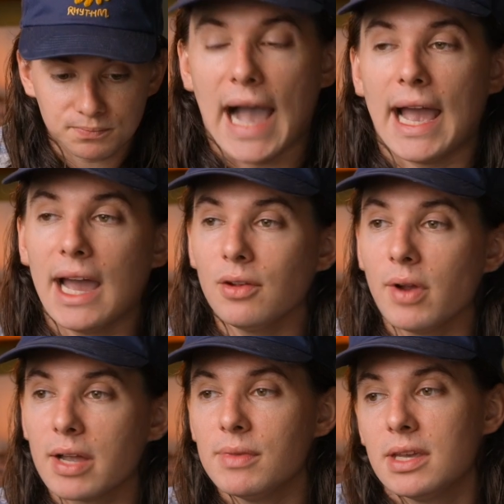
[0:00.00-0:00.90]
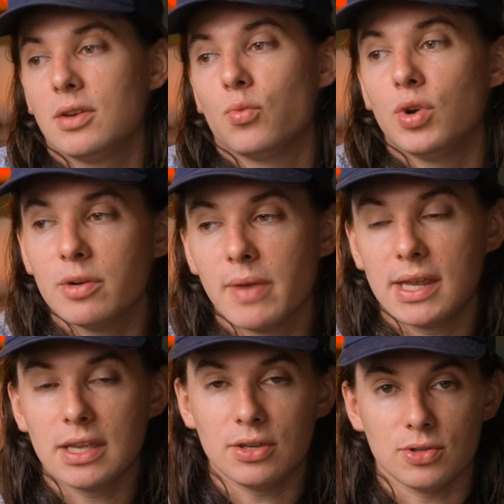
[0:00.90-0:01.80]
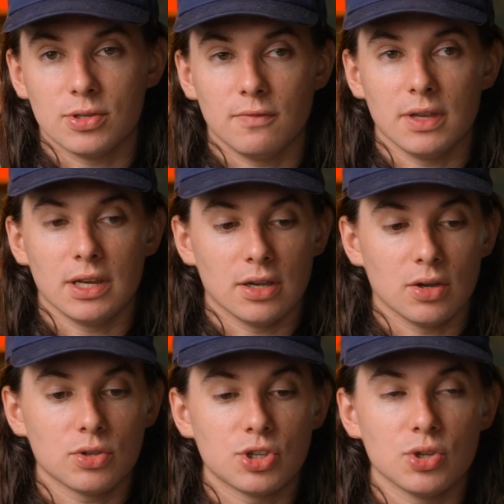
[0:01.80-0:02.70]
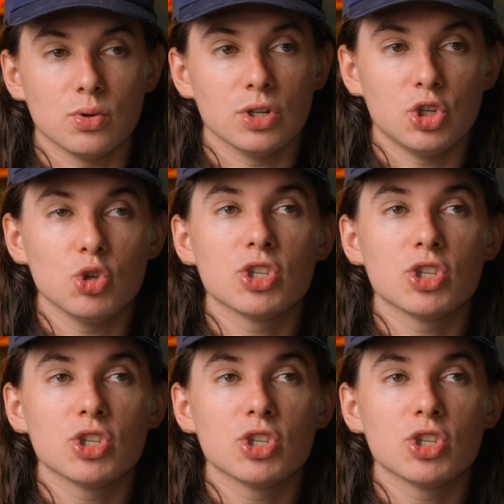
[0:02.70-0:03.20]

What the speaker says: I highly recommend when you're making a YouTube video to do